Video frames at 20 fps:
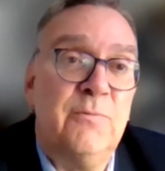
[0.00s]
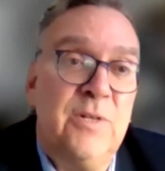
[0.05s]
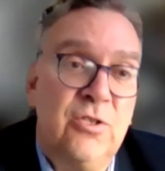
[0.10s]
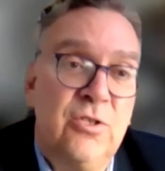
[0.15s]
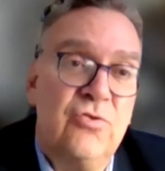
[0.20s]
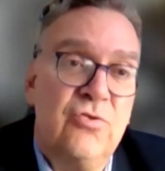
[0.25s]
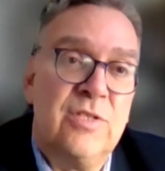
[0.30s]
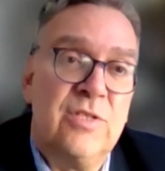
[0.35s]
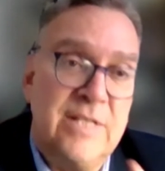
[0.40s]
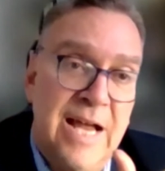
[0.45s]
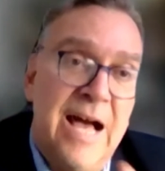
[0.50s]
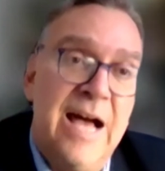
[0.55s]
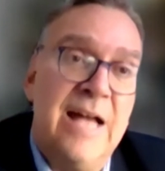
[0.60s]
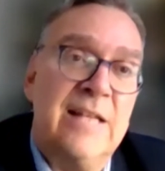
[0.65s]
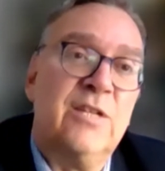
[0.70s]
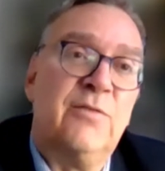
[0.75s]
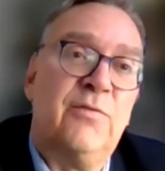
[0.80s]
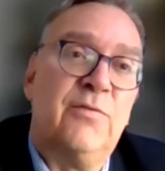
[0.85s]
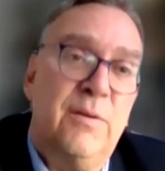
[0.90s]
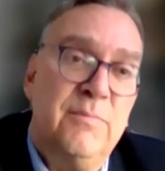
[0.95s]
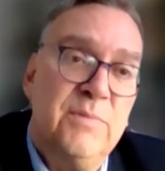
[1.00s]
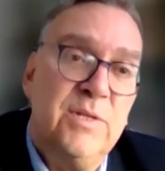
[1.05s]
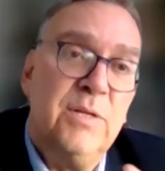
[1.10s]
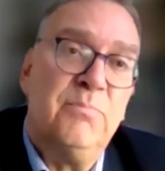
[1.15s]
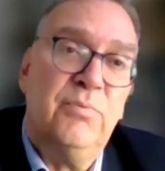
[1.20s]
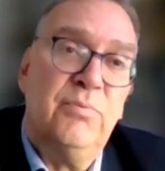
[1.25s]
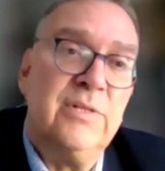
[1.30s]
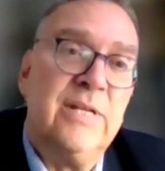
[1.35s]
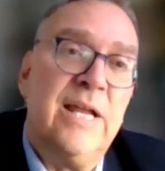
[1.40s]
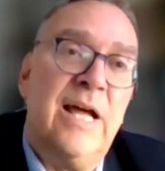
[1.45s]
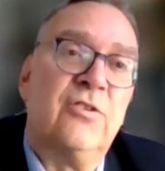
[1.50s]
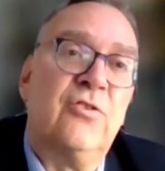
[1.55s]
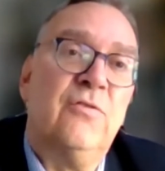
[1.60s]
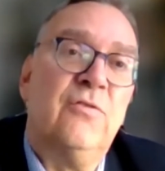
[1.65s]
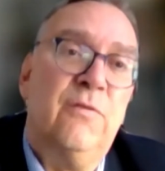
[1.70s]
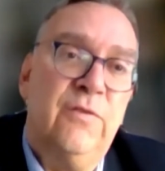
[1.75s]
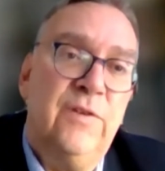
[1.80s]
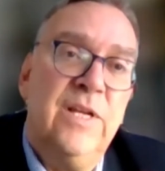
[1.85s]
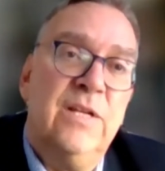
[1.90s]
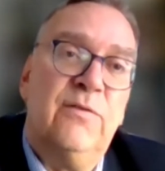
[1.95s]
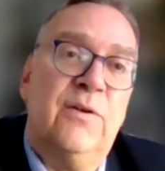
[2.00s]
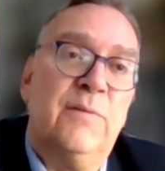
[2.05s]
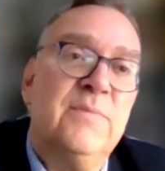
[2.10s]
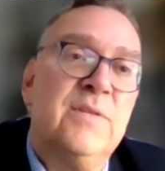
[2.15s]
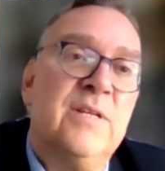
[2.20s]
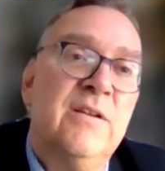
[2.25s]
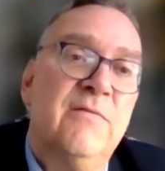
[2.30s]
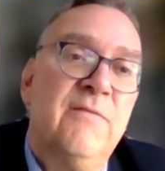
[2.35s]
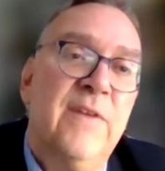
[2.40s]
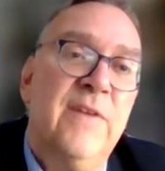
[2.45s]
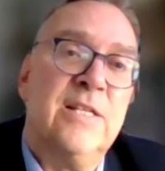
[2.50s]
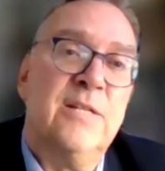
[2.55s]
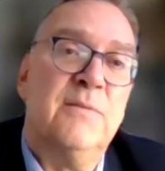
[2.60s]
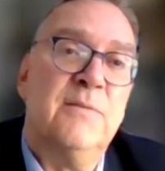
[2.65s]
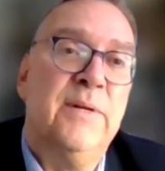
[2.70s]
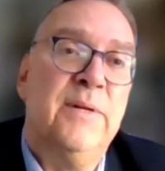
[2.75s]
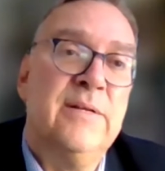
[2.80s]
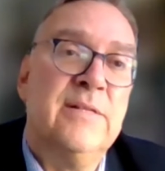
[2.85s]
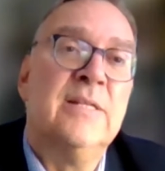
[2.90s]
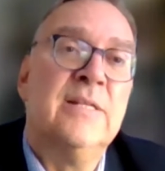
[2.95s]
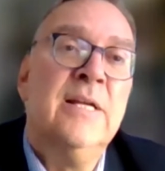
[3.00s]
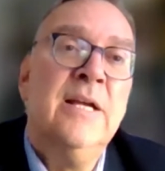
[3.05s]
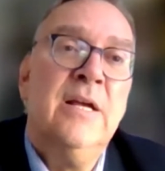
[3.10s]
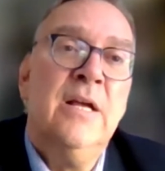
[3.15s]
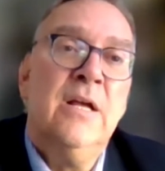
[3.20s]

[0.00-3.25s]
which starts from the production fleets, from the investment,